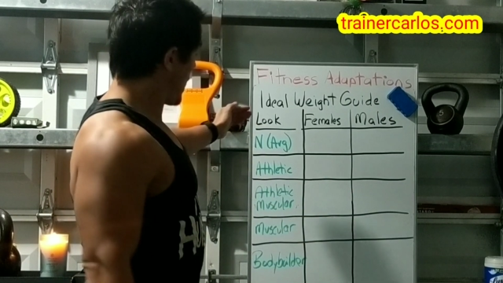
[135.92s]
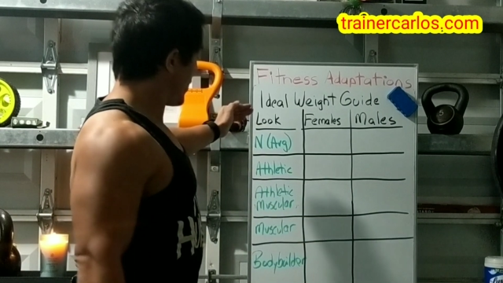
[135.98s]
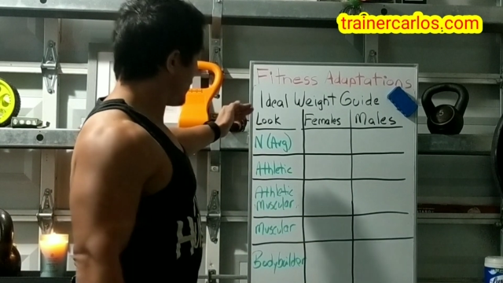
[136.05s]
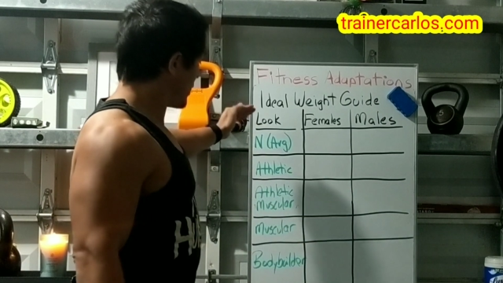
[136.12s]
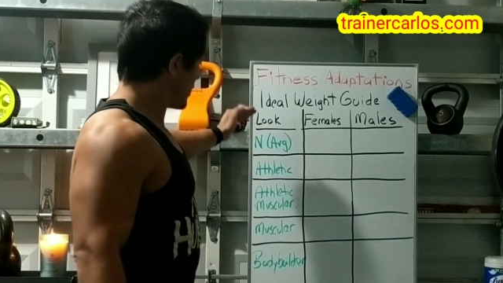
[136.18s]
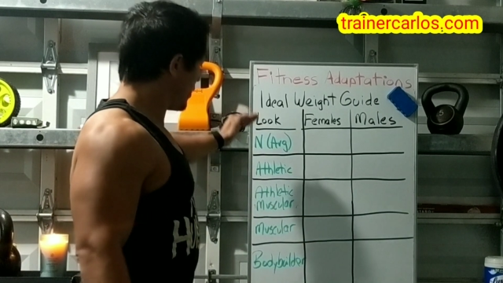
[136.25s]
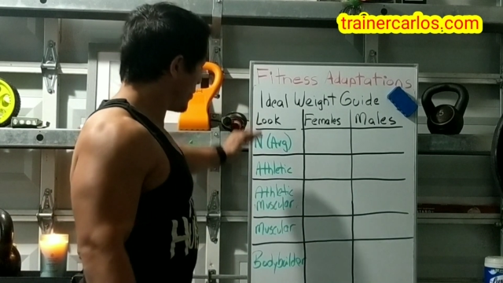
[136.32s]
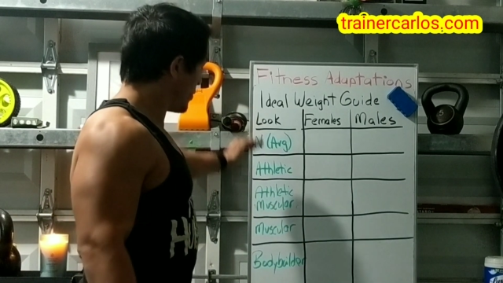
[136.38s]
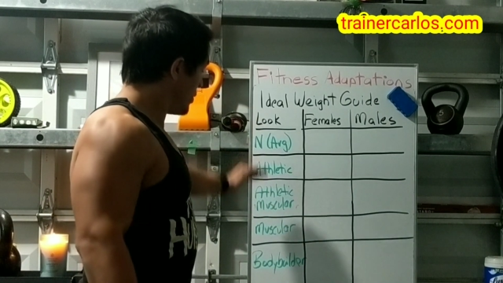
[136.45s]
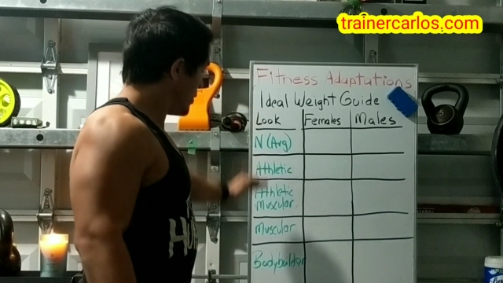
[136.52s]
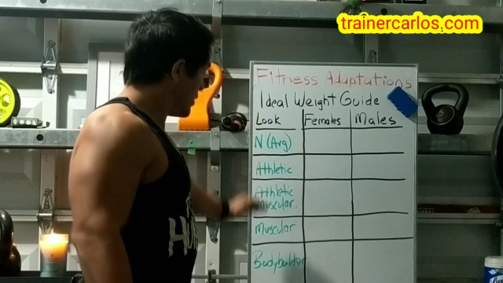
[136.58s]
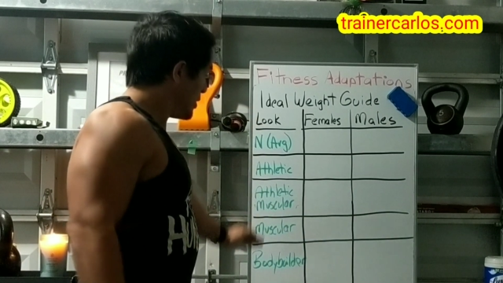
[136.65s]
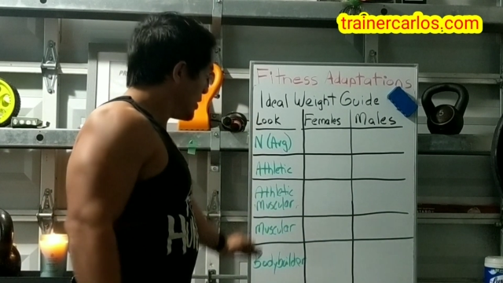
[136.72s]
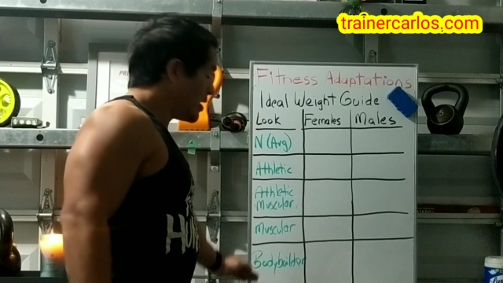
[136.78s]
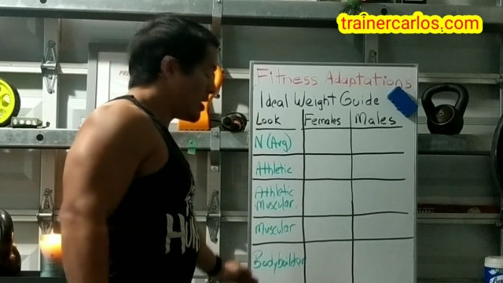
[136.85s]
I have here
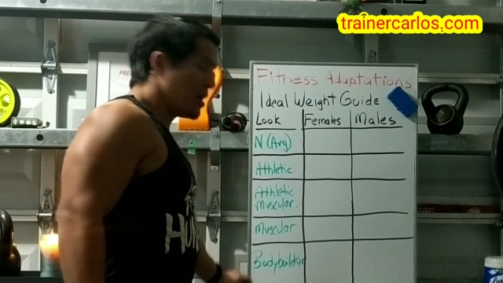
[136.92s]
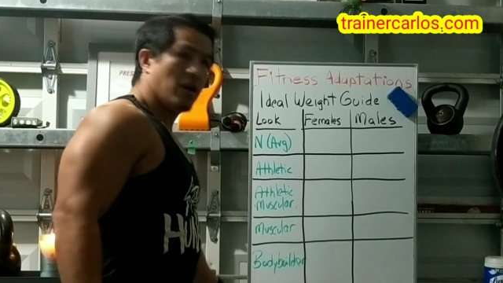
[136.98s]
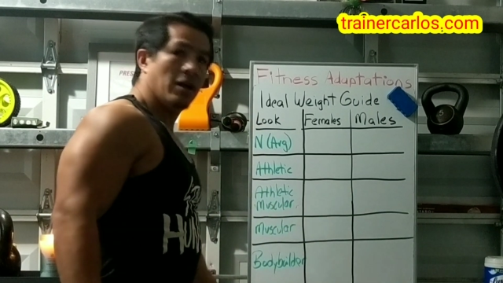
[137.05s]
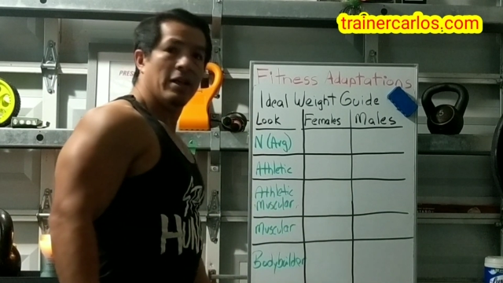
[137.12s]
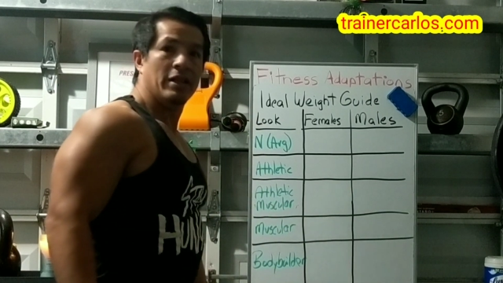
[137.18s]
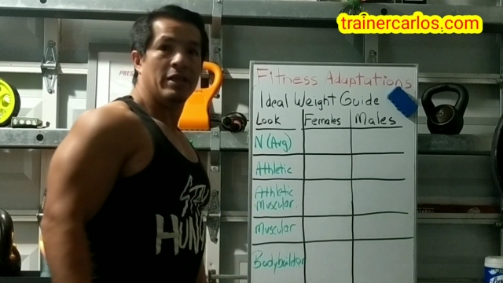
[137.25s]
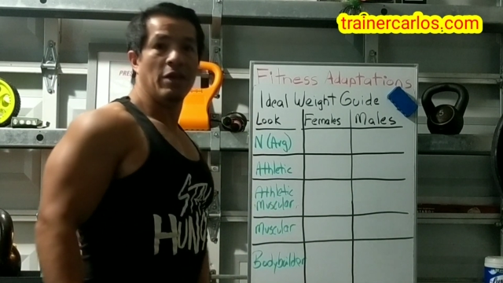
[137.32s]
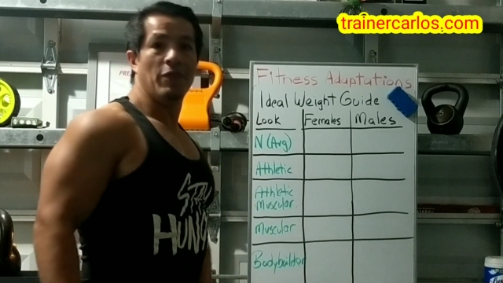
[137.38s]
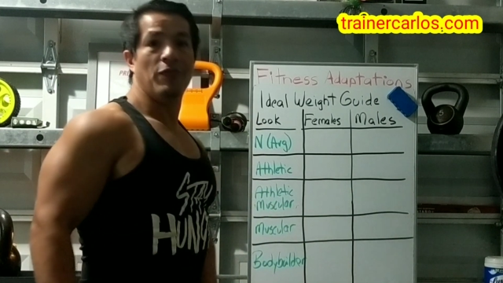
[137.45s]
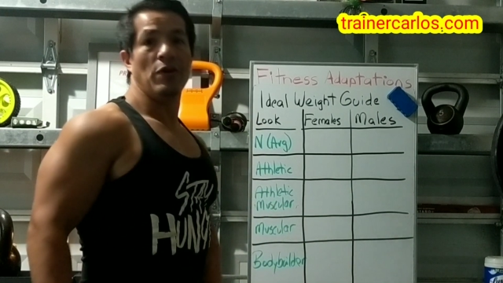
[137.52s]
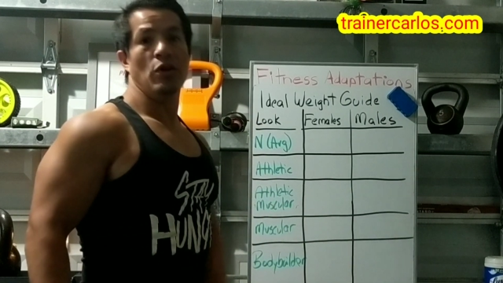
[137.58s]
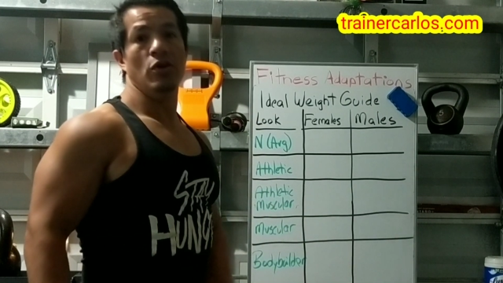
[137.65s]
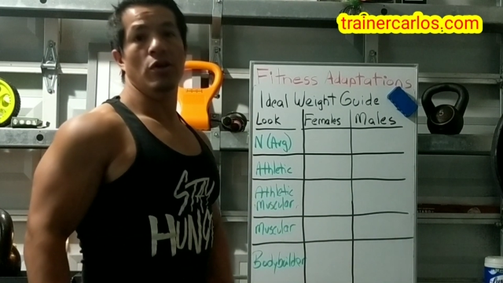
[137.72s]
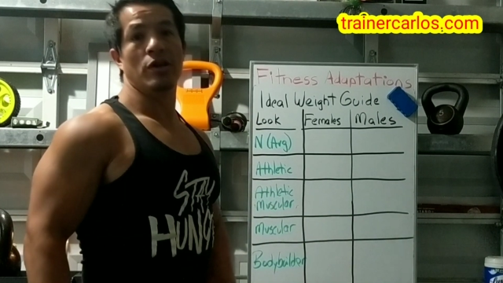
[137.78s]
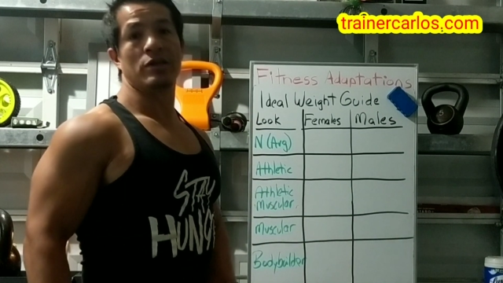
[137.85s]

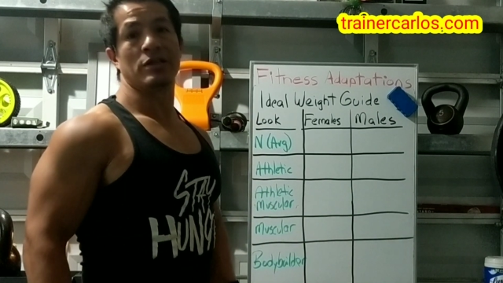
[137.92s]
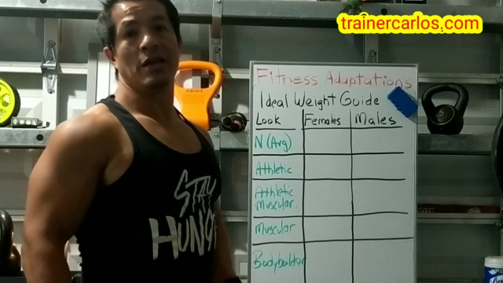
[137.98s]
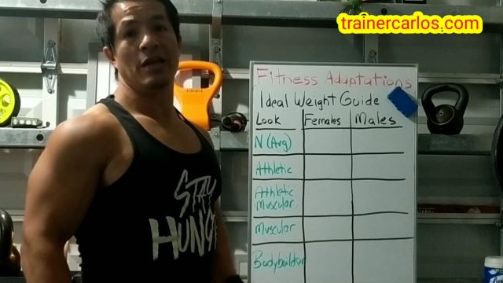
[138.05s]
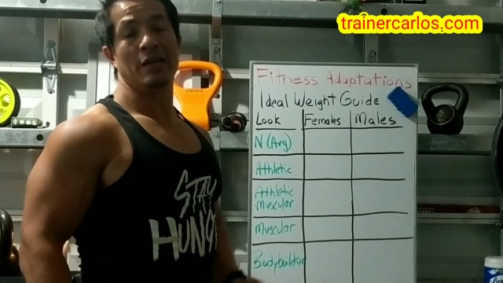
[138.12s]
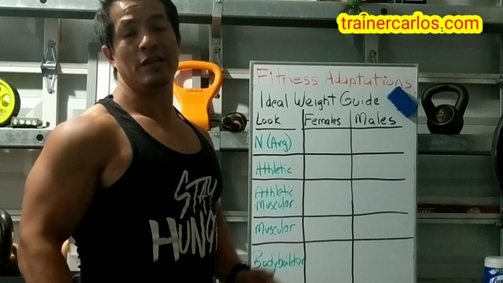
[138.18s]
different looks,